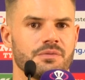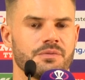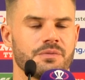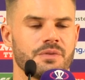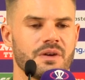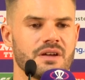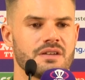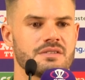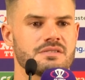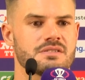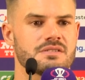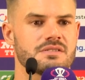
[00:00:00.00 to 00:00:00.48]

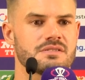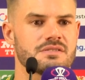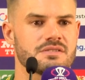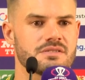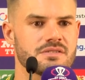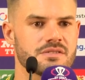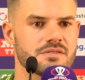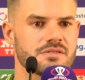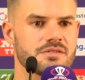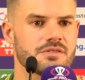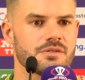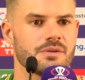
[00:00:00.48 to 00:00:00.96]

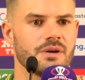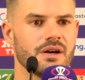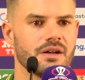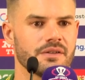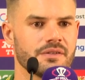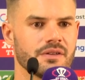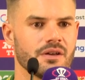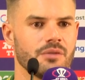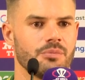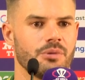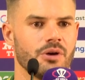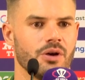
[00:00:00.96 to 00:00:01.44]
phases
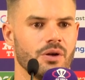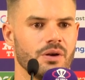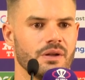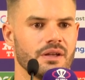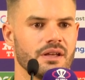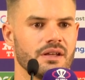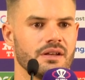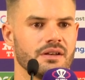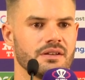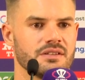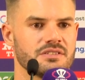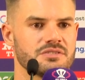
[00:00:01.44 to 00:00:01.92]
throughout our
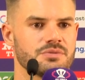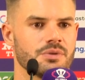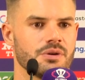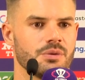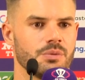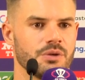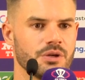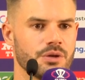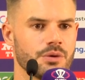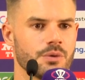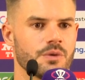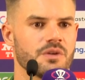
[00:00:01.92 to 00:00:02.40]
bowling innings where
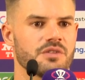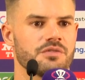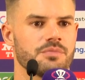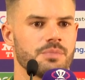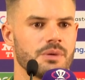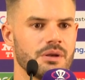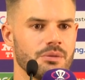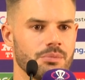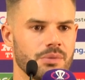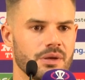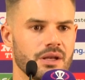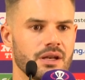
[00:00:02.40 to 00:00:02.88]
we could have
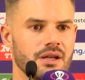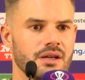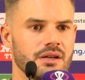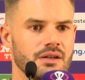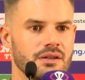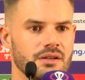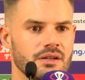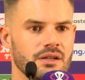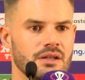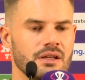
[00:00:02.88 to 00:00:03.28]
been better.